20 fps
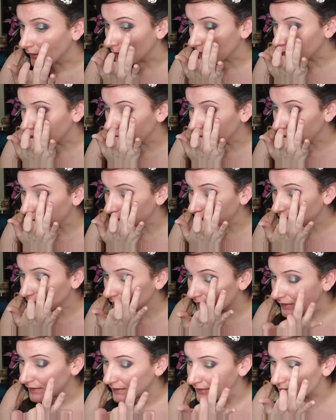Ooh,
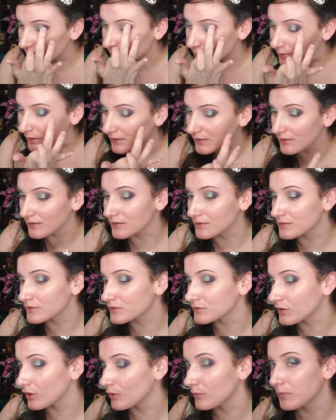and it's blending
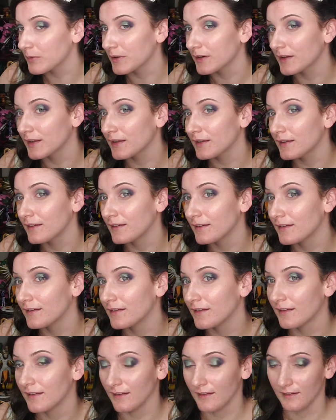so pretty
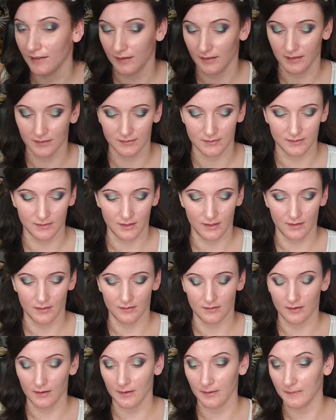into
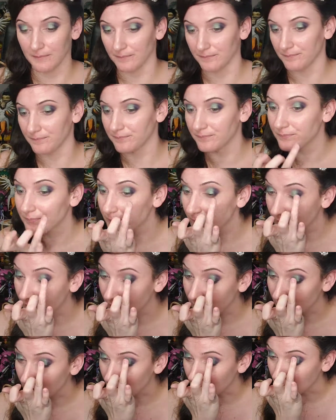that
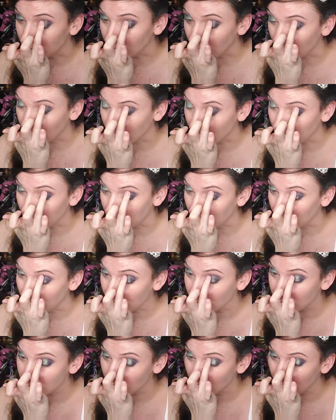the dark
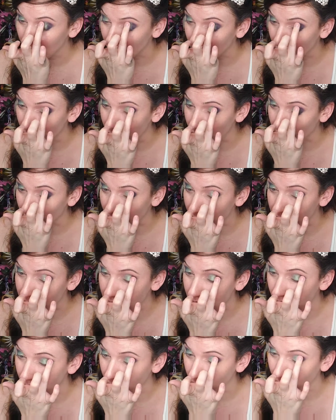midnight shade. I know you can't
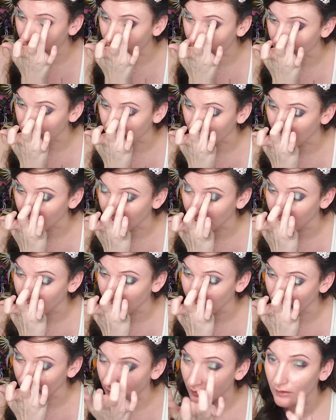see it yet because I haven't
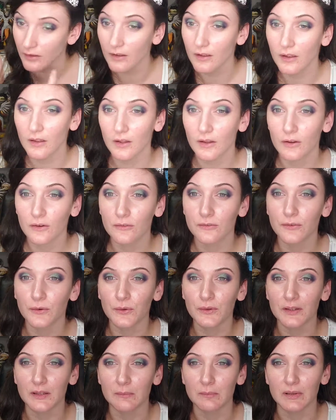like
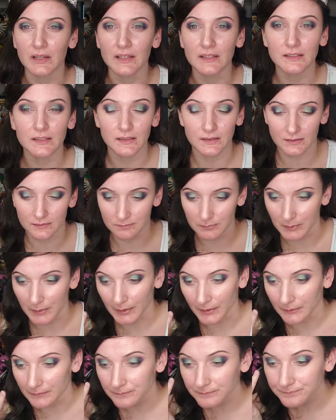fully blended,
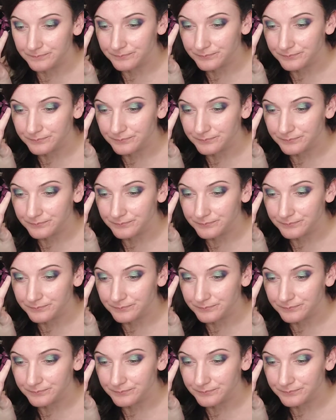but